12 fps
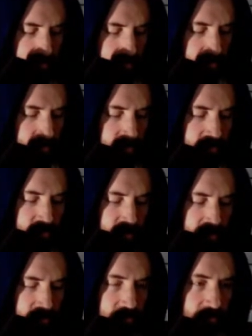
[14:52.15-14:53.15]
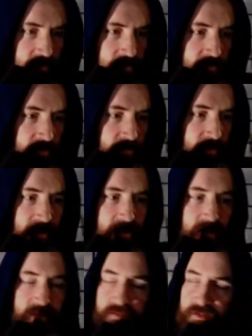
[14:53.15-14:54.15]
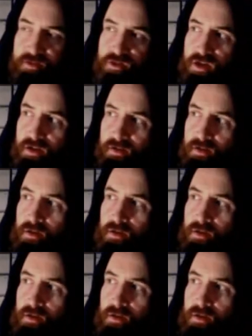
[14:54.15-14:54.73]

What about this one here? Feel free to guess in the chat.